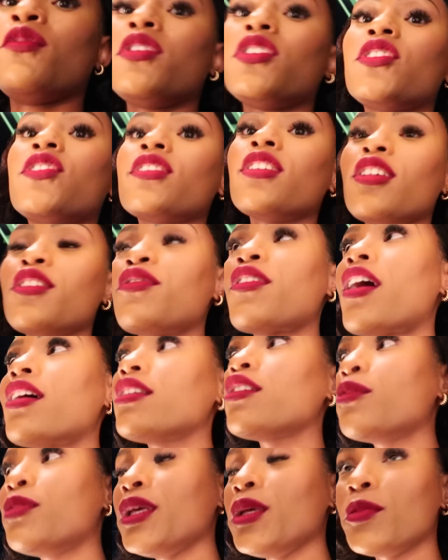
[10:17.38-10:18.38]
We're just gonna
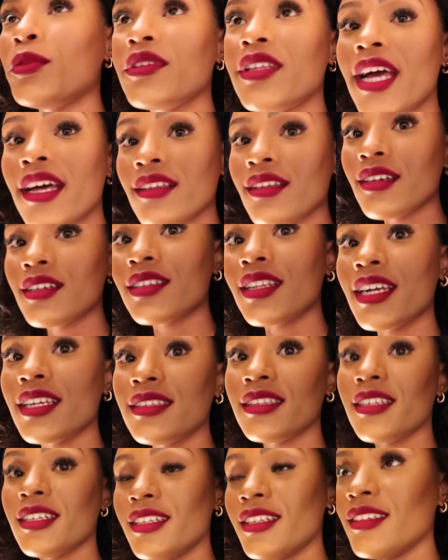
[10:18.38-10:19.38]
follow people that look like
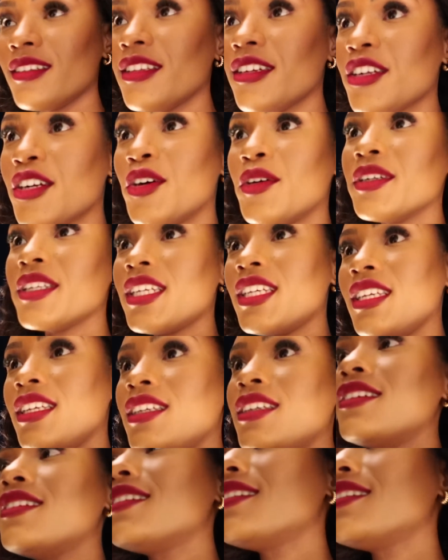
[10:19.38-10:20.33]
they they're going to eat.